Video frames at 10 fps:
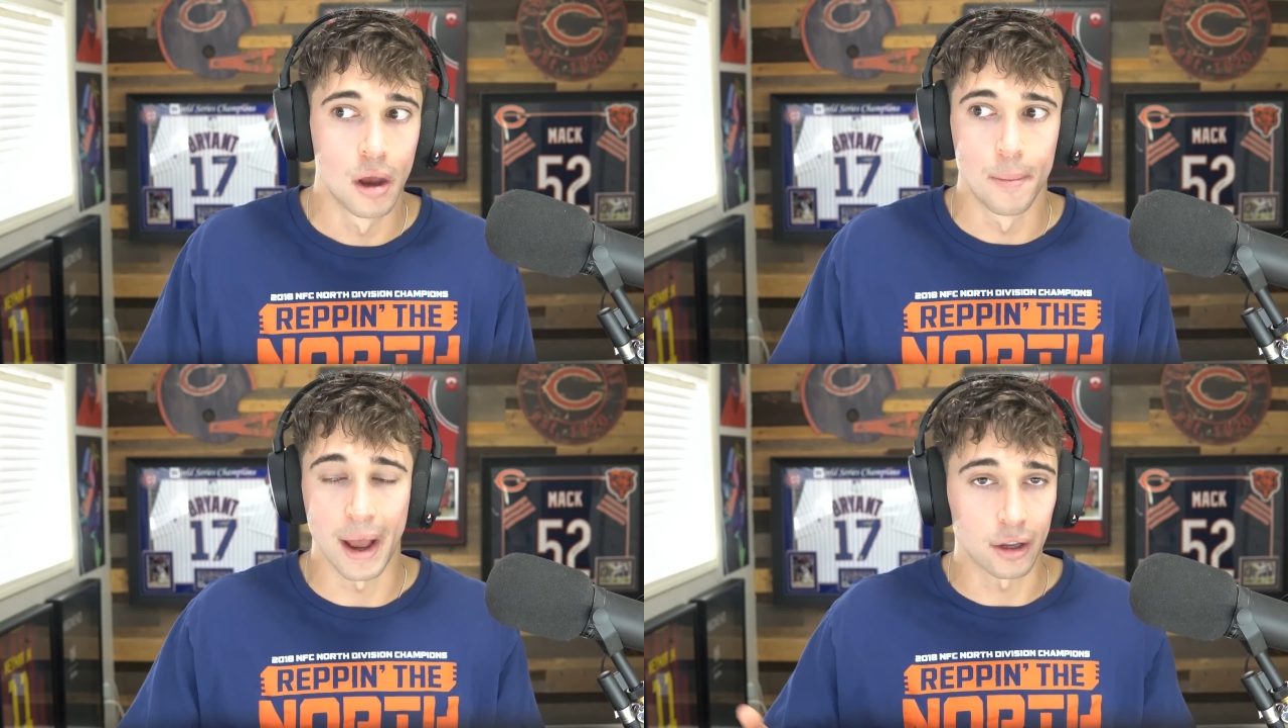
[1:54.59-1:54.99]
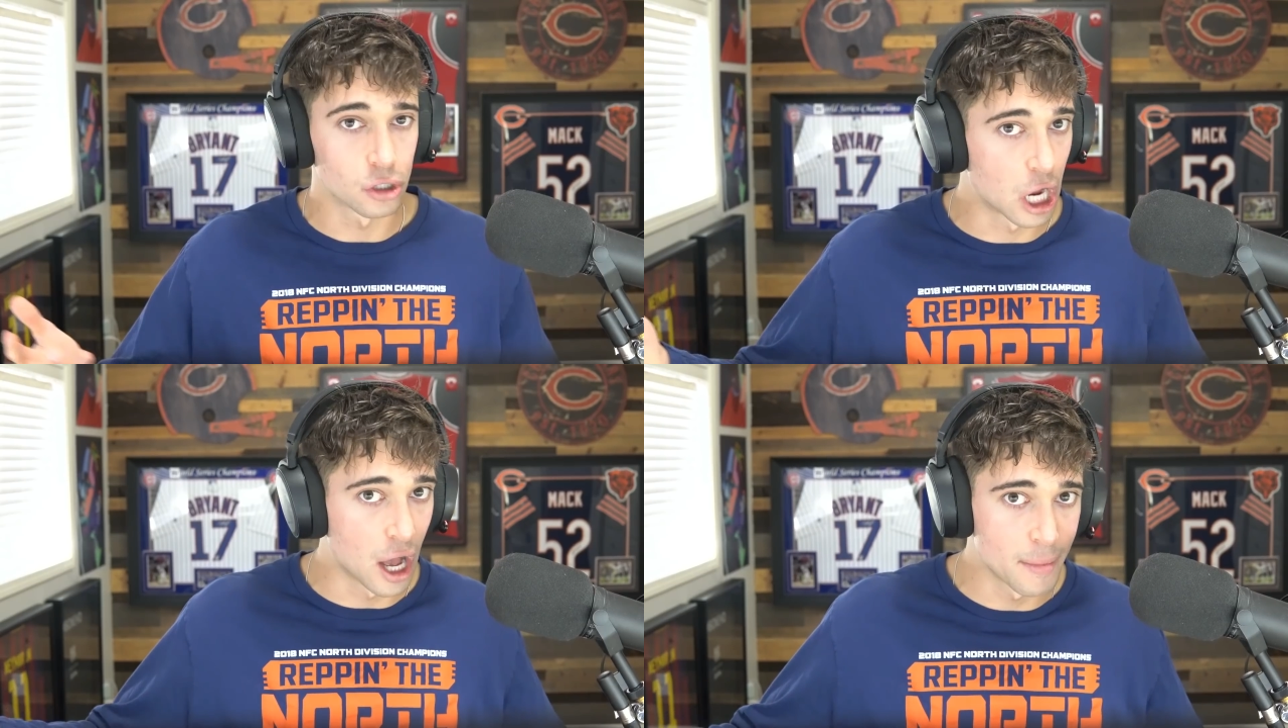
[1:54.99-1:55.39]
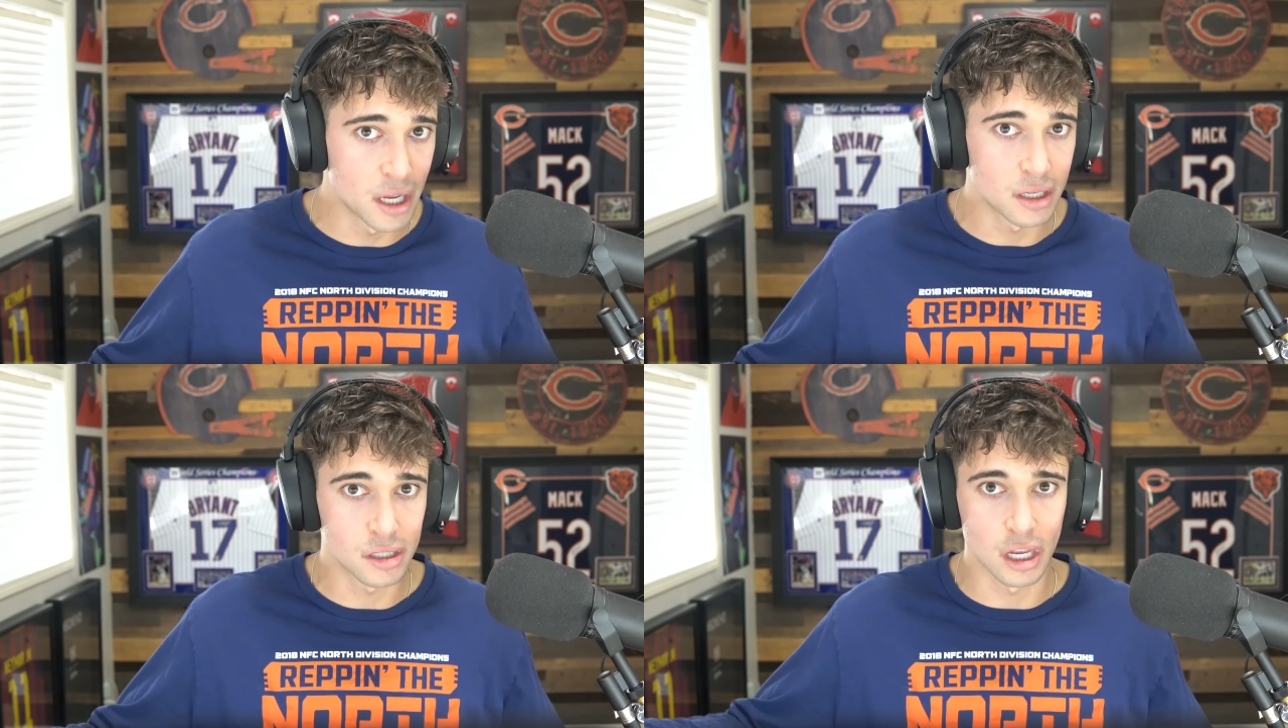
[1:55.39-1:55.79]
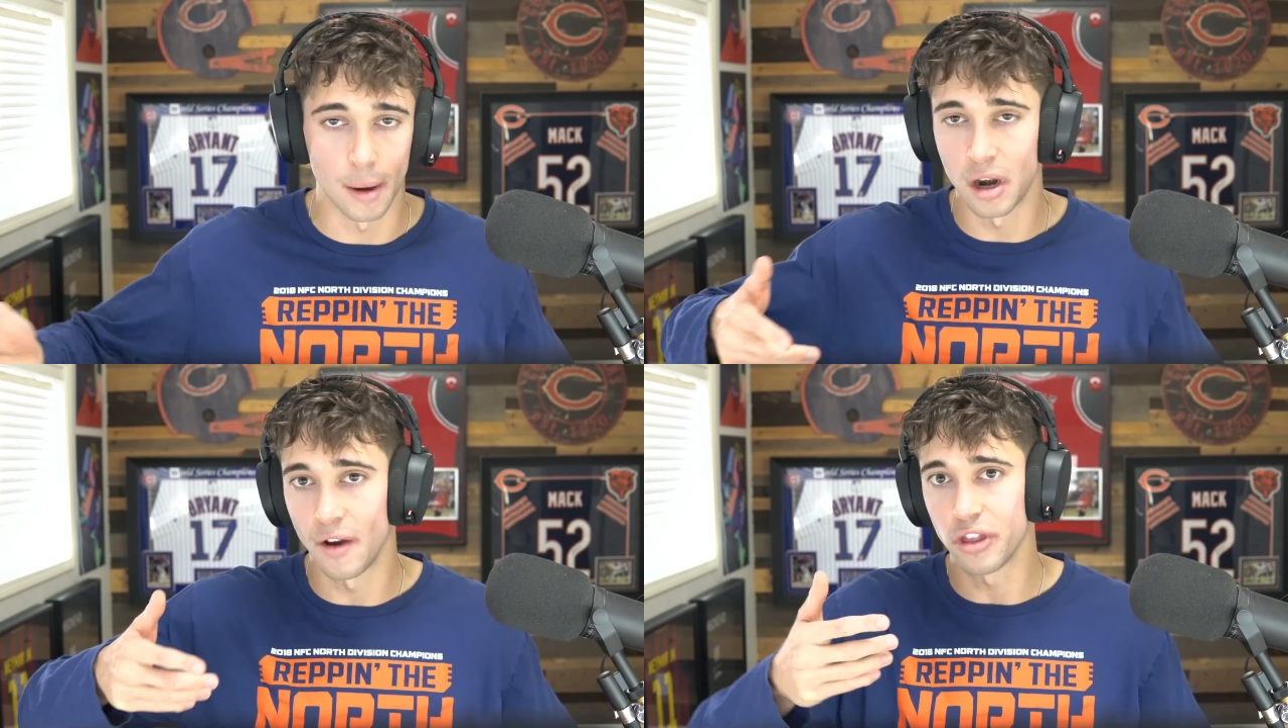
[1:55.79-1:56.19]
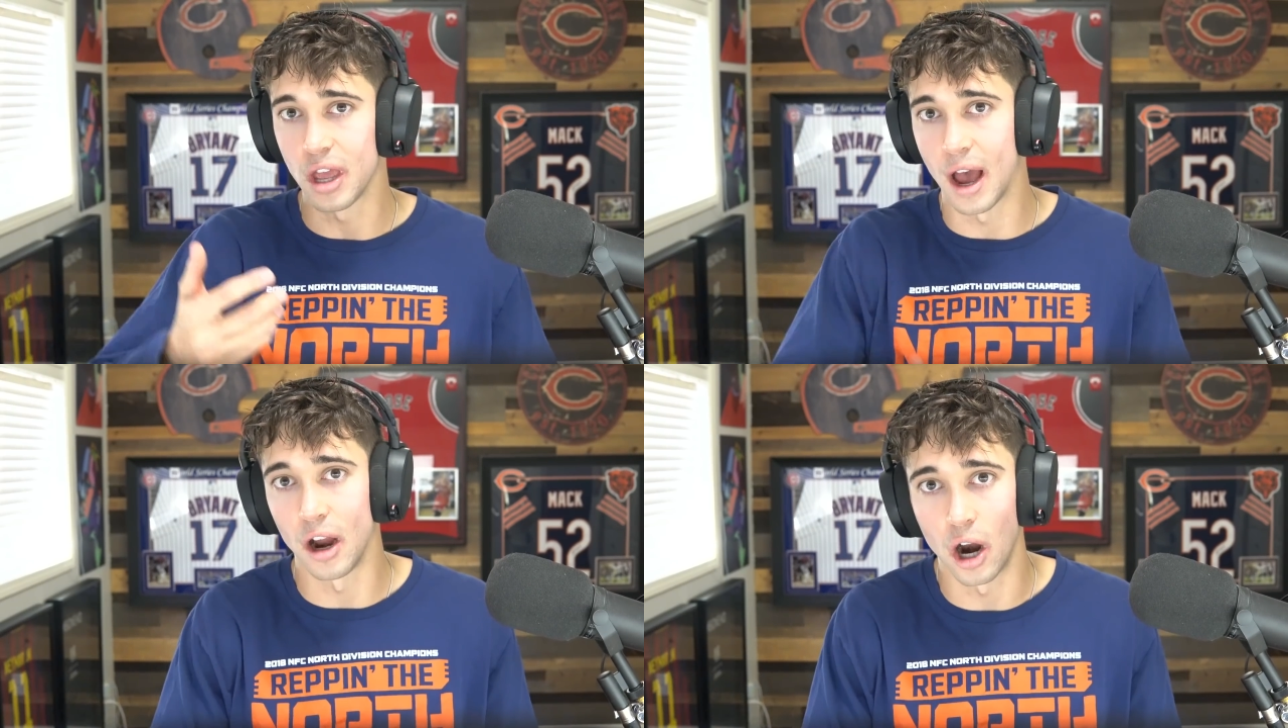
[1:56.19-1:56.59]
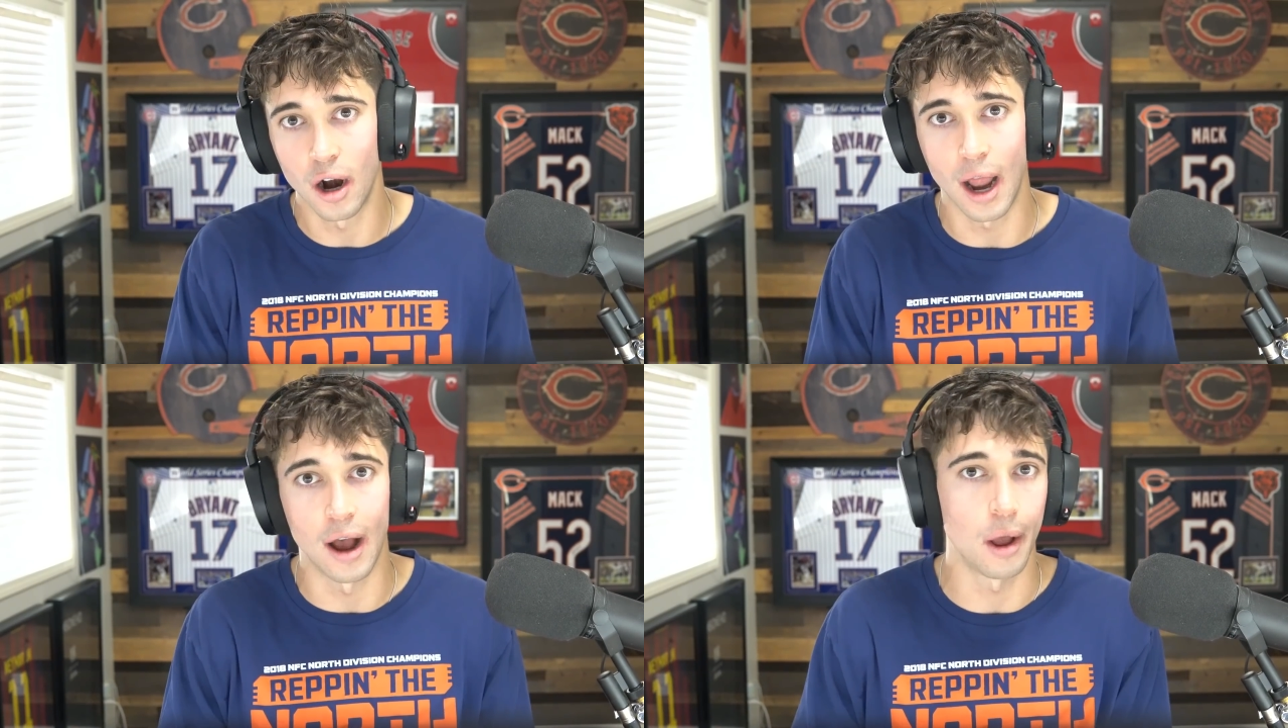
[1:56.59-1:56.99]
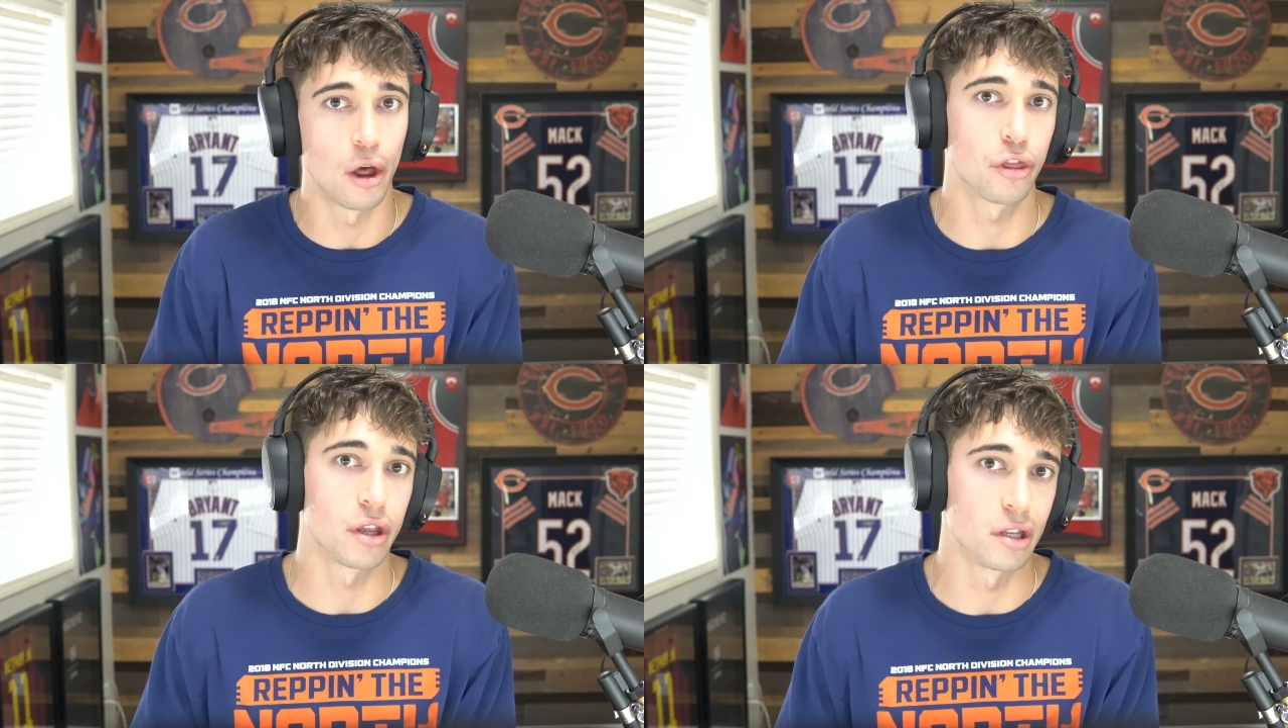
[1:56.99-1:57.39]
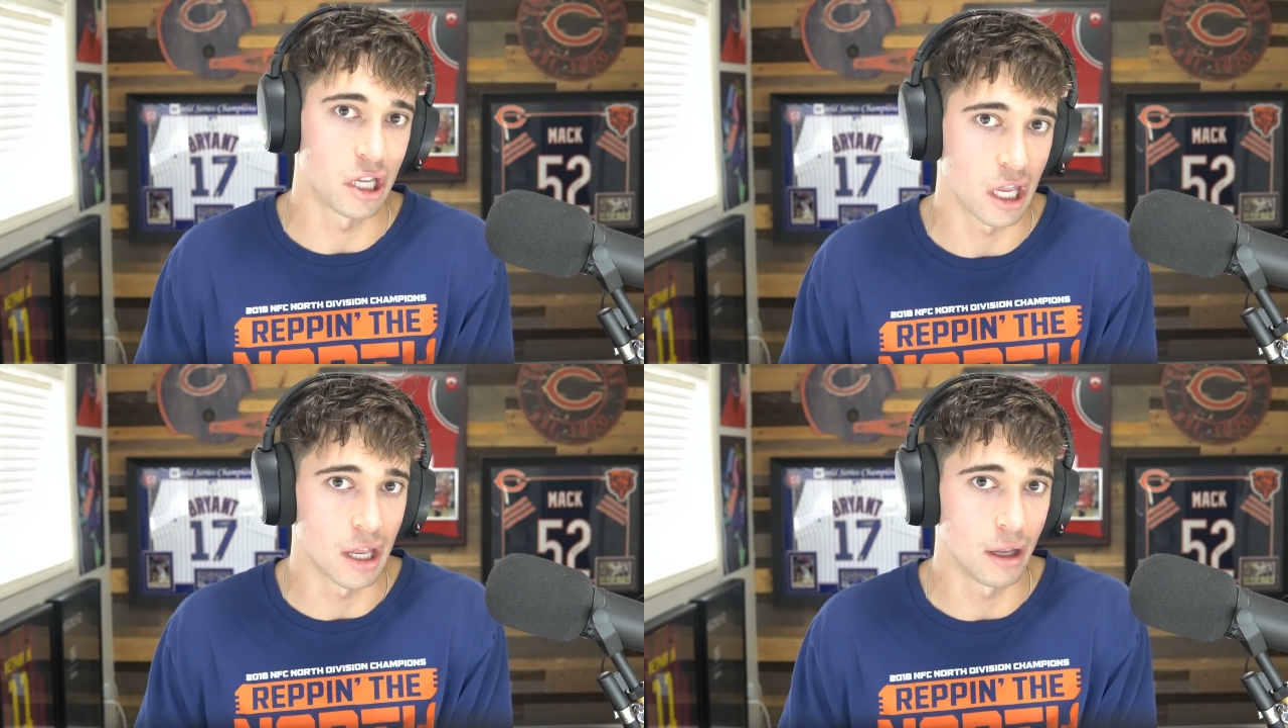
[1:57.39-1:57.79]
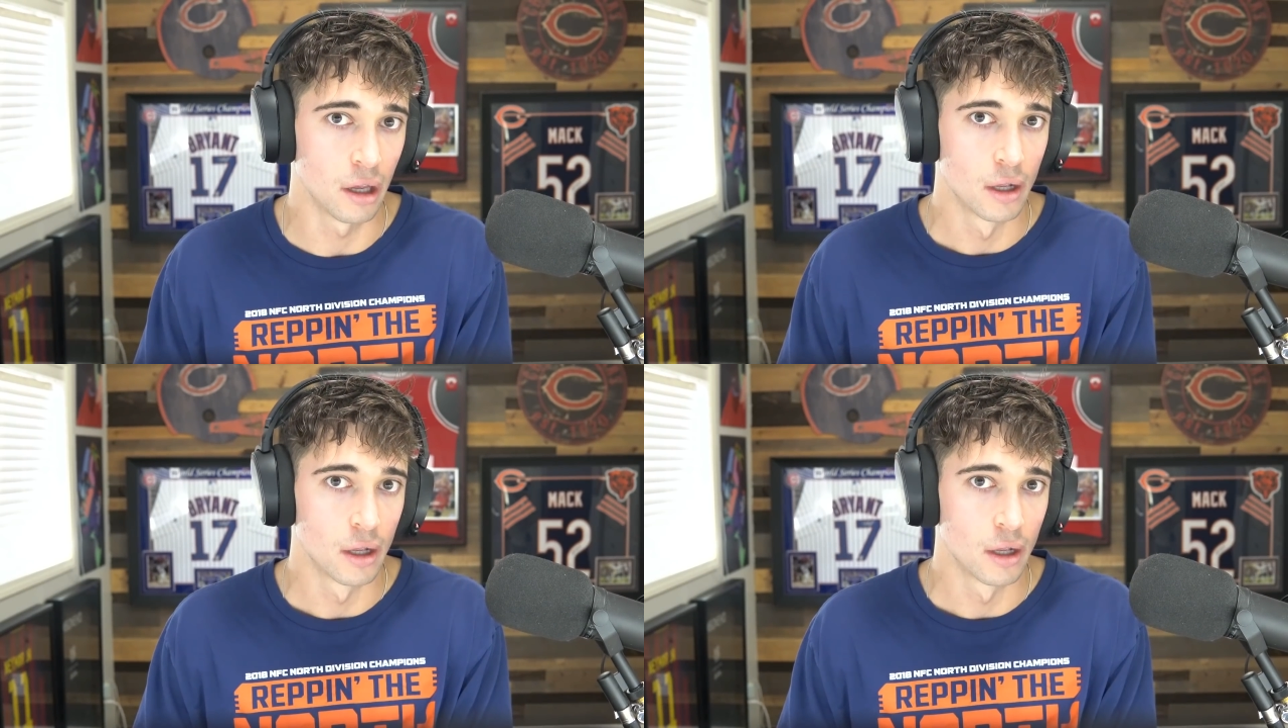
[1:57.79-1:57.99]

Michael Thomas coming off the IR. How healthy is he?